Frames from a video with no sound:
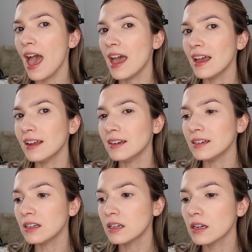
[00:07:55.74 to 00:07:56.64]

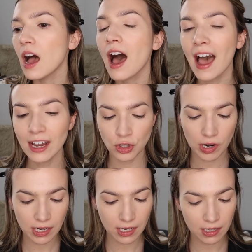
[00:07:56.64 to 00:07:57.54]
and
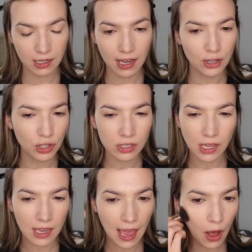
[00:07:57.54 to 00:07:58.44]
hydrated and just
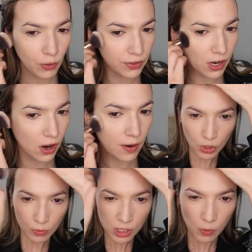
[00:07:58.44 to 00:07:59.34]
like healthier.
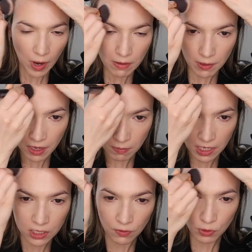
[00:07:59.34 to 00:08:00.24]
Don't swipe it,
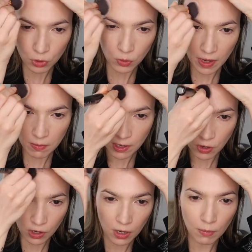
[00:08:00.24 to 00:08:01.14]
because if you swipe it,
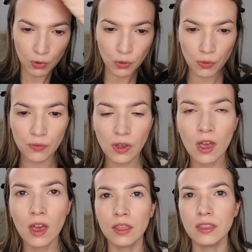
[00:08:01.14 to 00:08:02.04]
you're gonna move
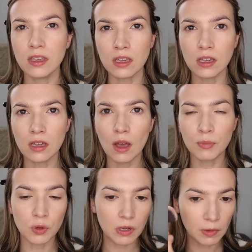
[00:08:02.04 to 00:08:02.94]
the
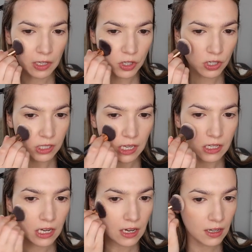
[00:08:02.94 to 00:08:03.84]
Beauty Blender Skin
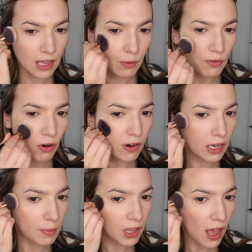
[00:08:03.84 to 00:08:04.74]
Tint that we've
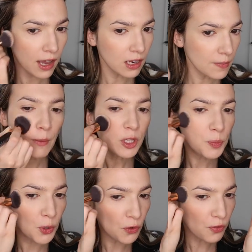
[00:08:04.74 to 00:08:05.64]
already applied. And what's
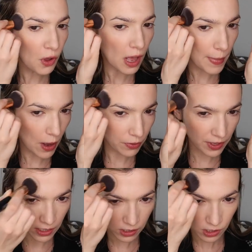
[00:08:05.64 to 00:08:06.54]
beautiful about
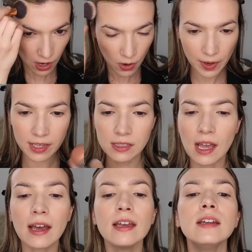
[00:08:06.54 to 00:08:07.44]
this though is
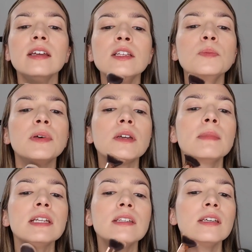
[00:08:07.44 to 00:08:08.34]
that it is
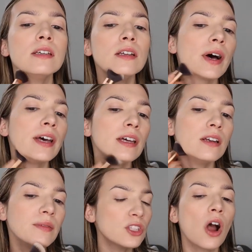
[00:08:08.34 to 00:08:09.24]
pigmented,
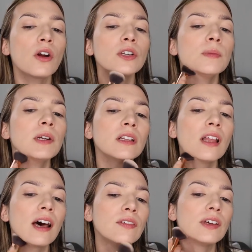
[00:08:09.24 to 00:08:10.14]
but it's hard to put a
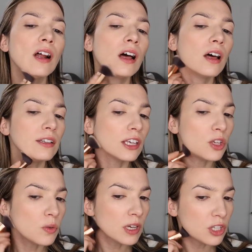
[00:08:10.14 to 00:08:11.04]
lot of it on. Like,
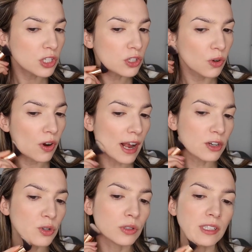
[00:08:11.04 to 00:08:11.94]
you can just
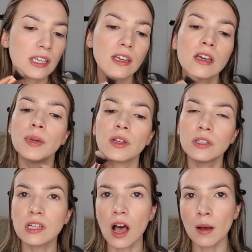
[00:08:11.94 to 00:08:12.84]
gradually
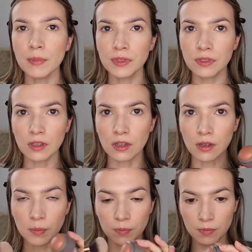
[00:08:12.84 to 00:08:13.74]
build up the